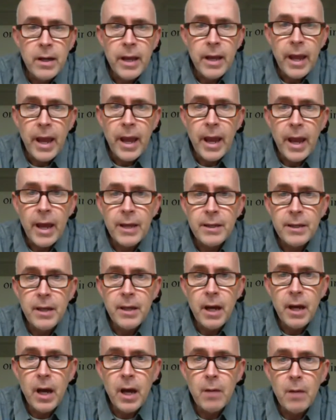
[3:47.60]
And
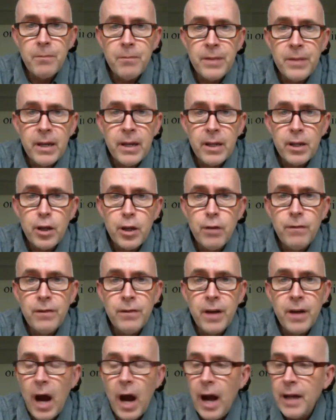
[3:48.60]
you've
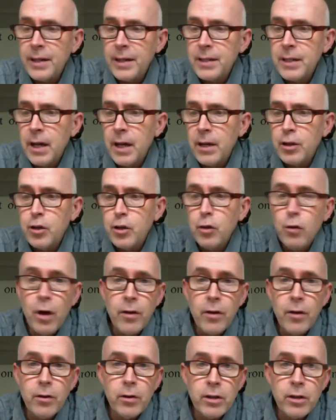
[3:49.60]
got 2
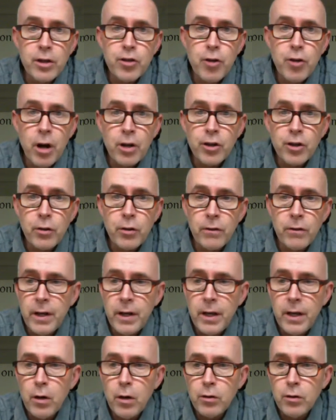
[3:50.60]
other instructional
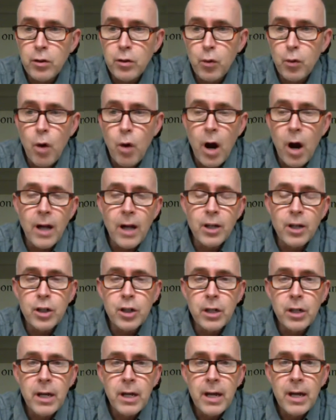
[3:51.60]
videos to
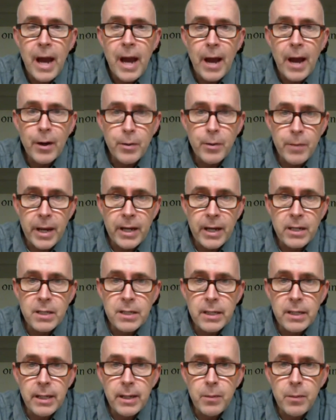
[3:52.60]
watch: how to make
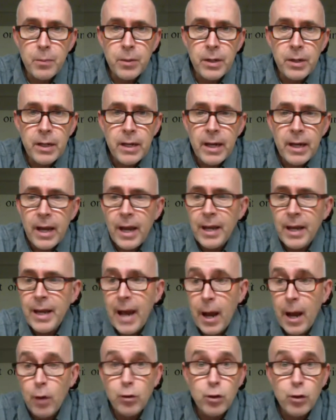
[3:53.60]
slip and
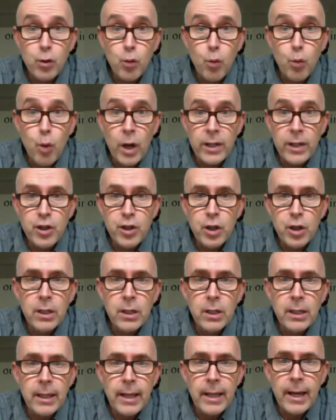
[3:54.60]
how to wedge
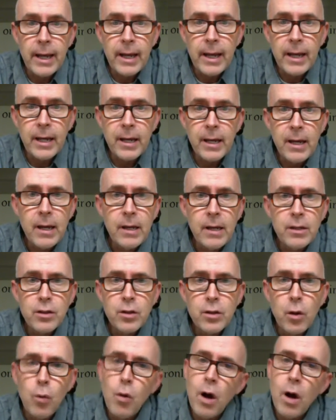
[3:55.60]
clay.
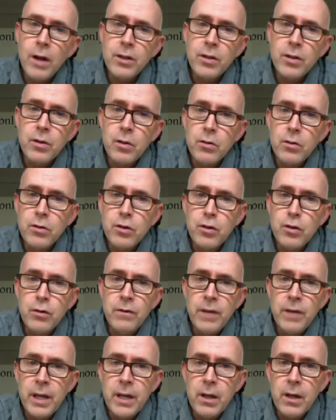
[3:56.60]
So watch those 2
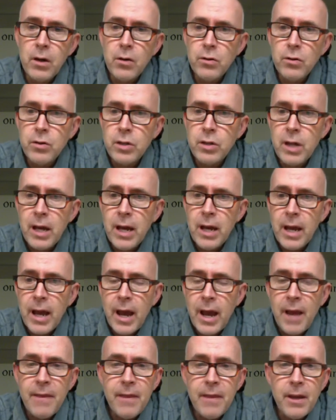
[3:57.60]
videos,
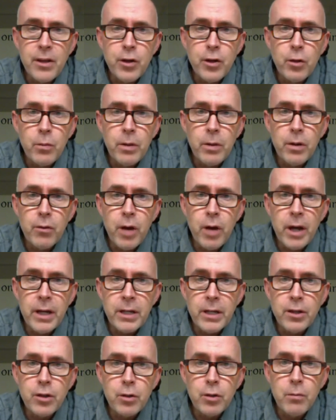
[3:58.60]
and then you'll be
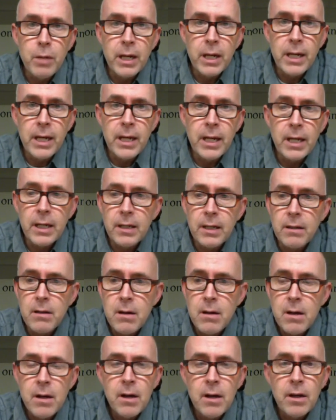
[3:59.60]
ready to begin
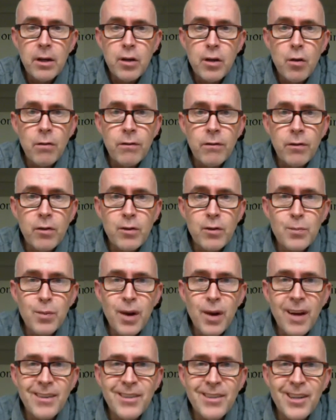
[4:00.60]
your first
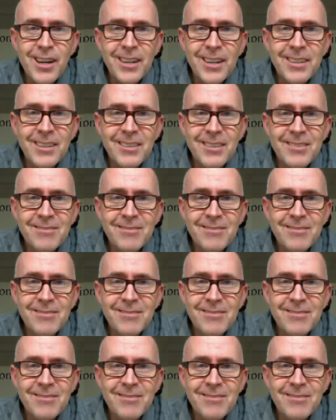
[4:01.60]
project.